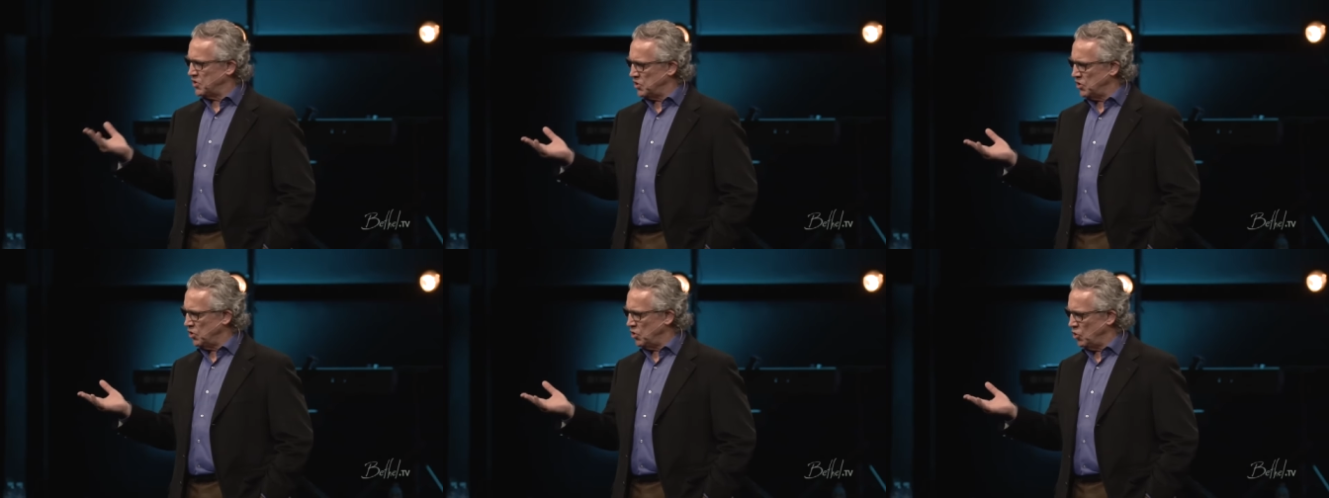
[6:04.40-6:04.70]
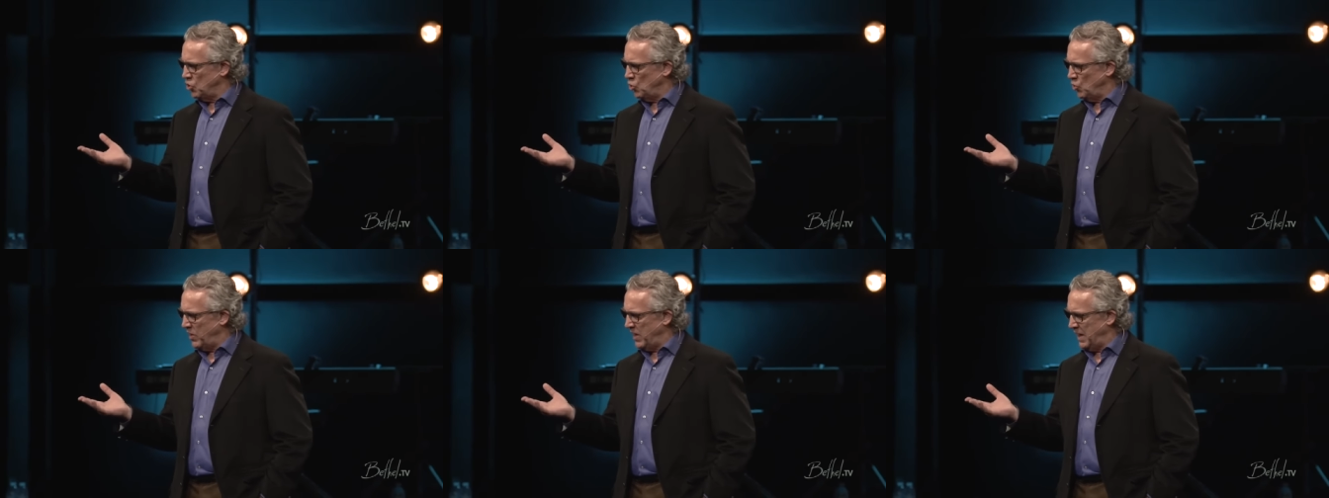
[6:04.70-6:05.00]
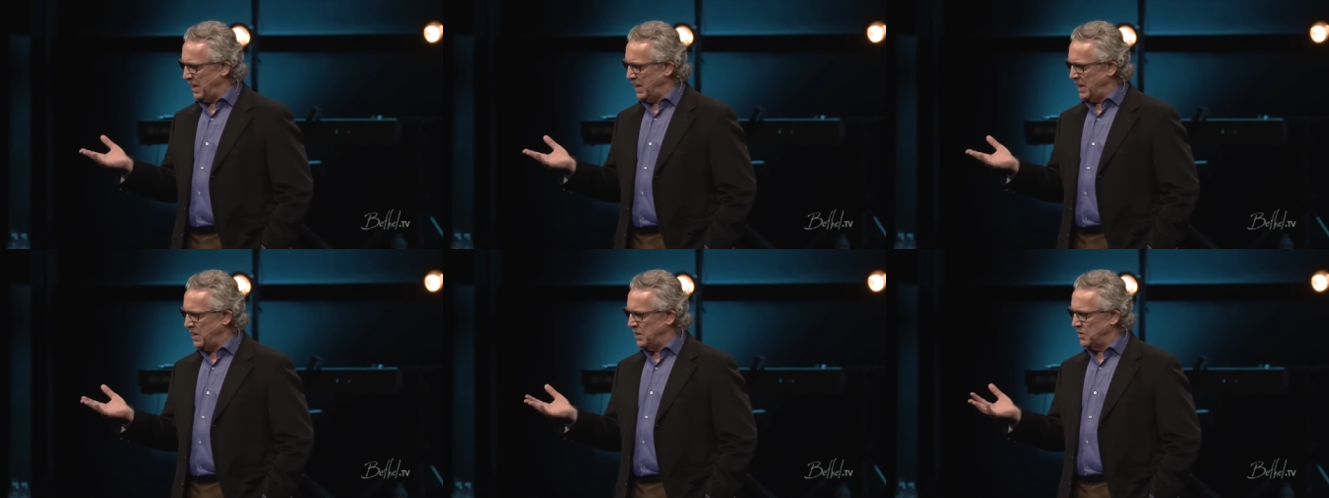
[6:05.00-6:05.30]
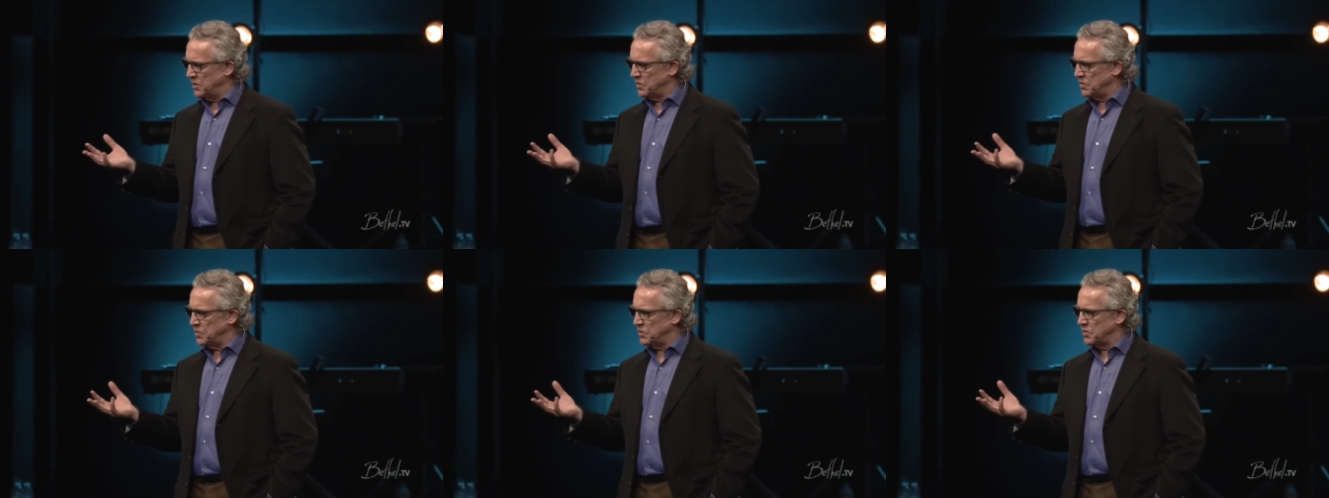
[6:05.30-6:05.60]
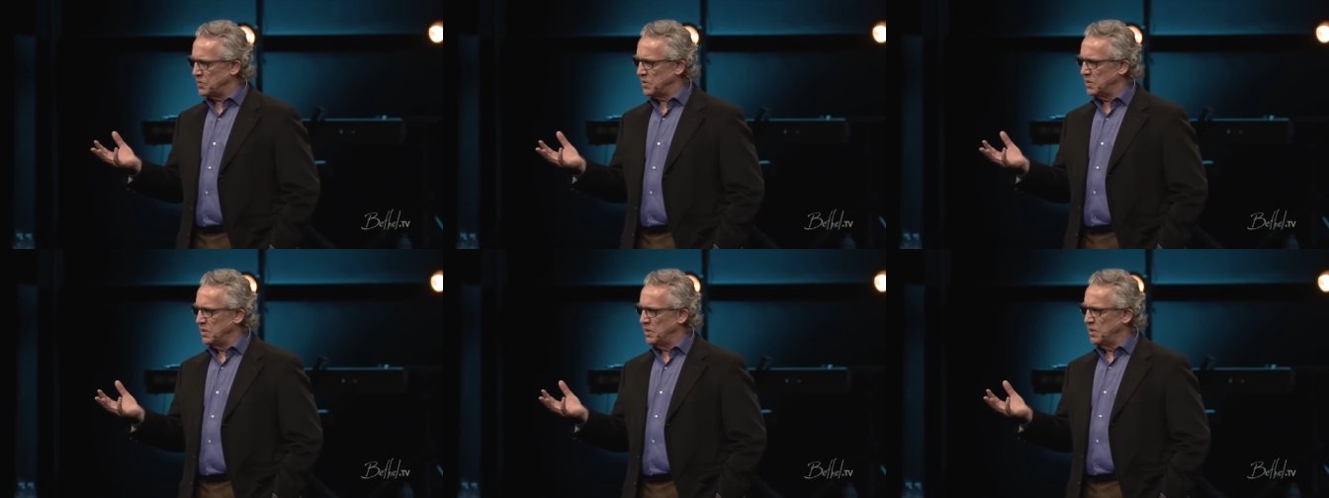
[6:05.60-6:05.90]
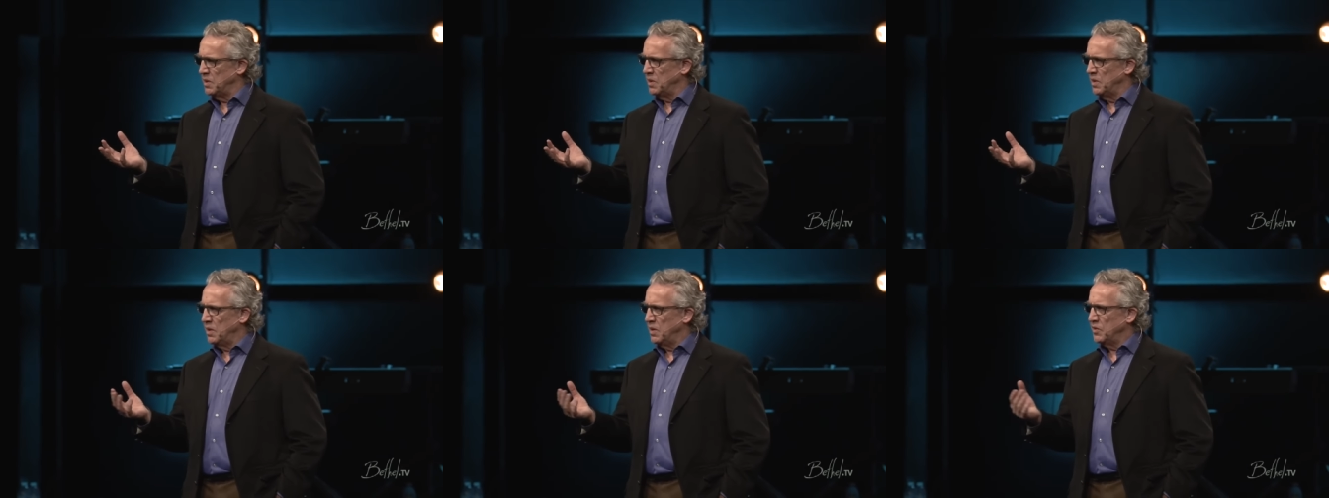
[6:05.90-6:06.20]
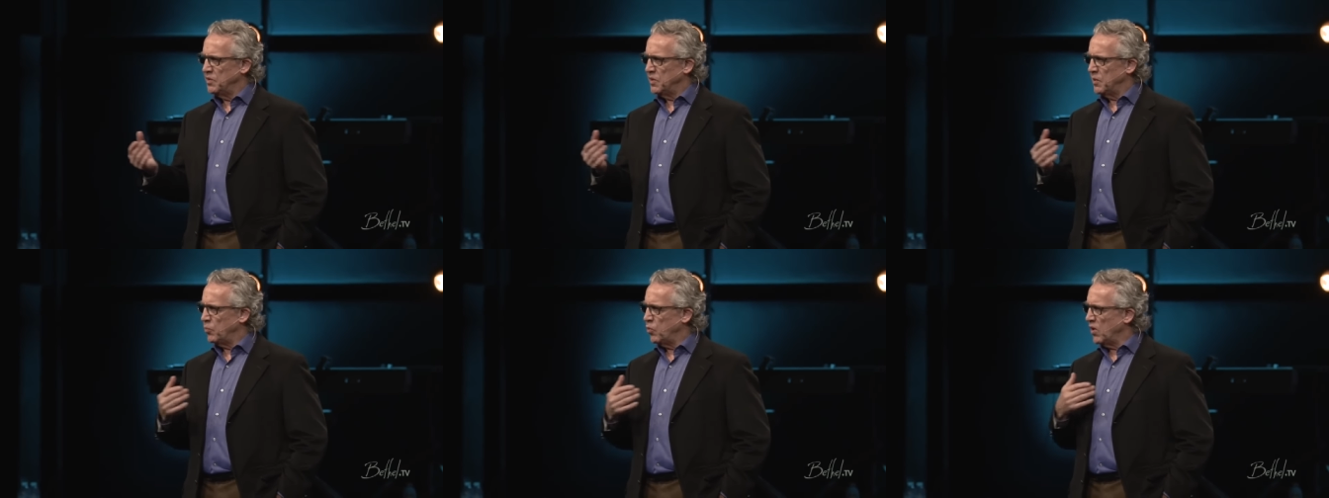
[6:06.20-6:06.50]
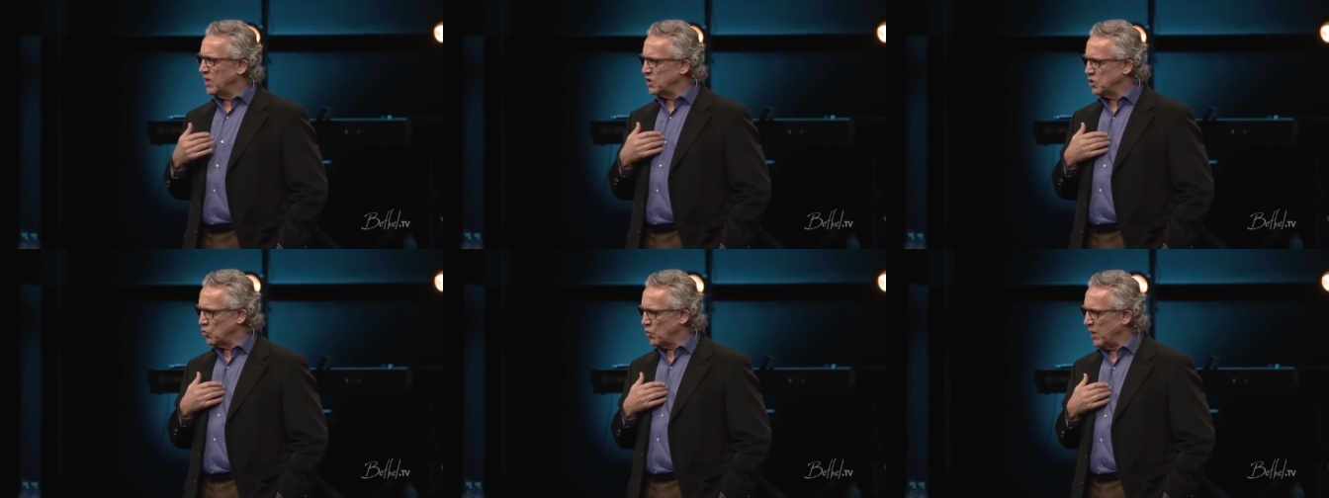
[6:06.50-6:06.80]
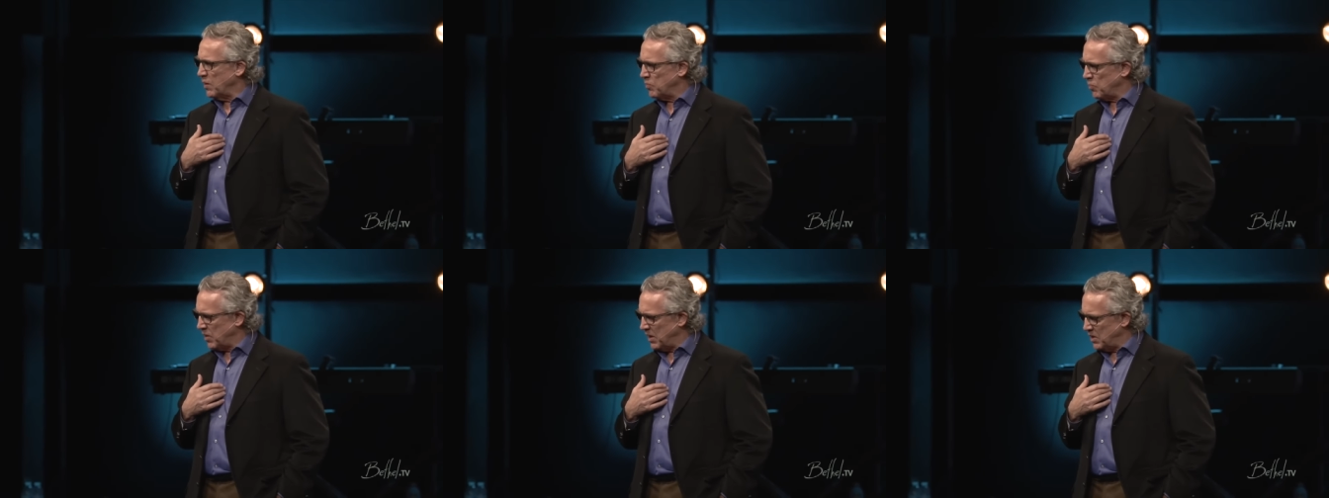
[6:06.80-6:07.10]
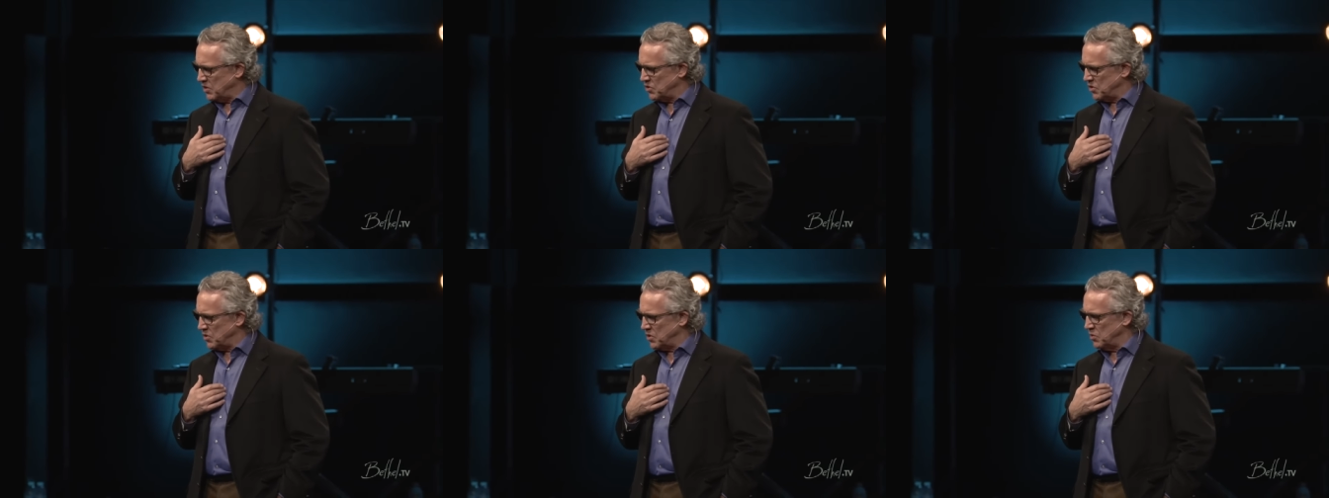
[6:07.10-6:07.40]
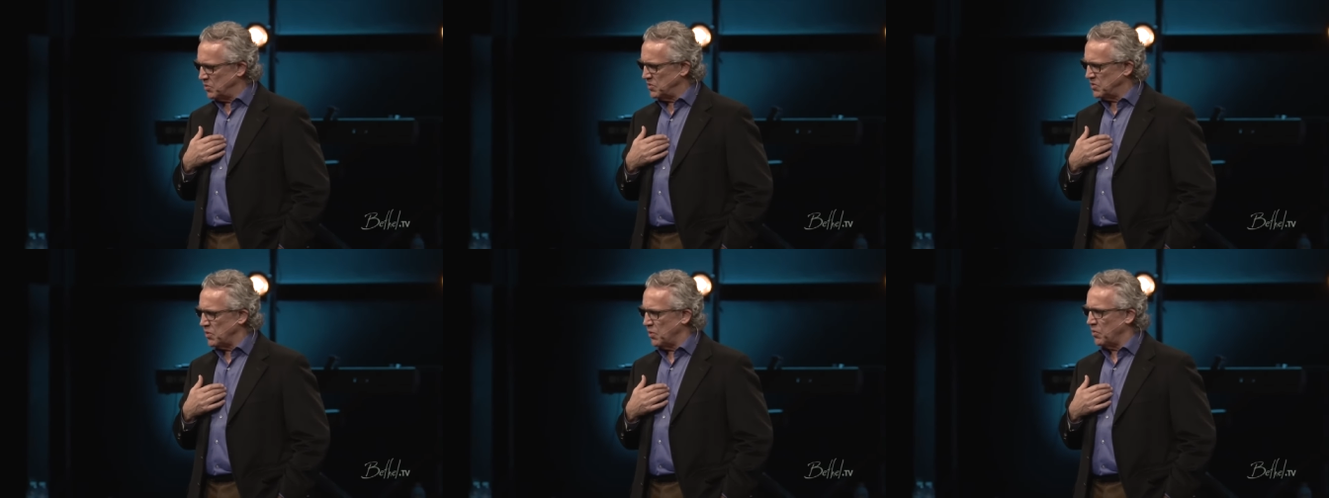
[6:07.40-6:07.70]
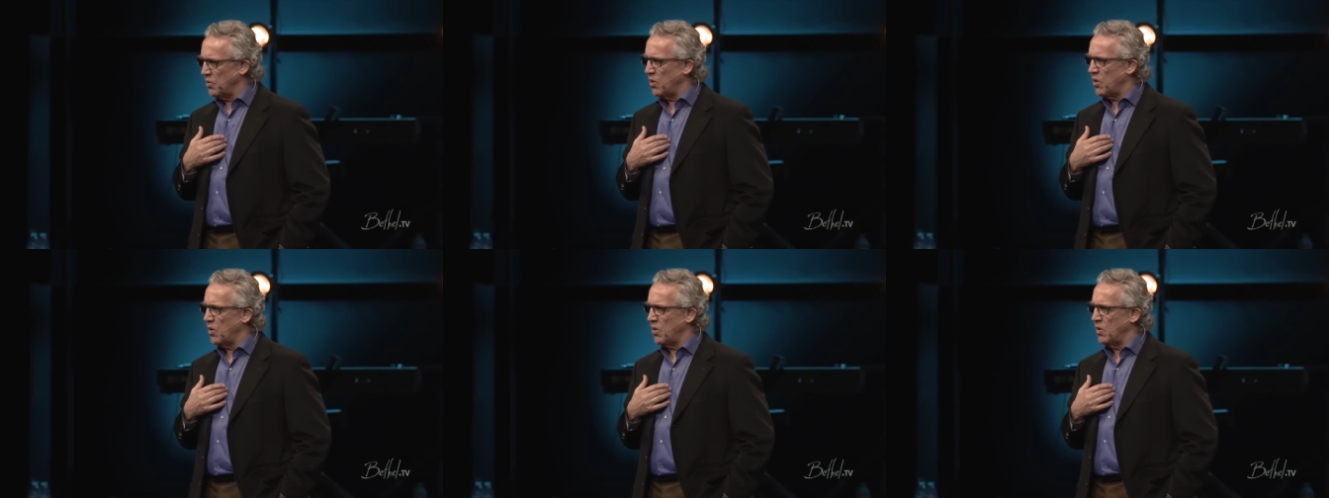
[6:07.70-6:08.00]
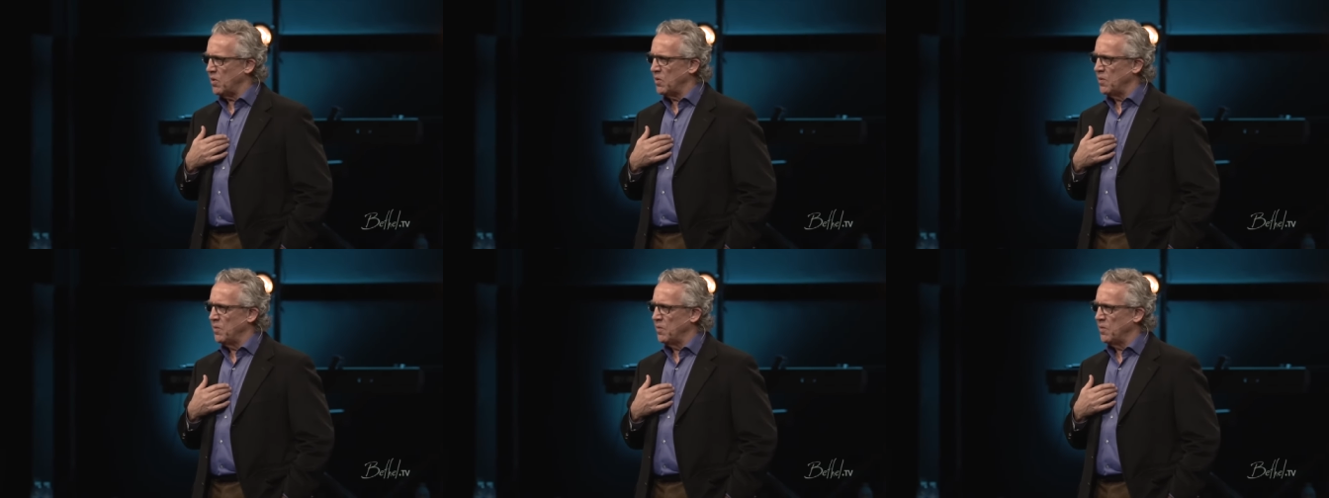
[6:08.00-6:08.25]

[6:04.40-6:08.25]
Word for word: to who he is that brings great pleasure to his own heart.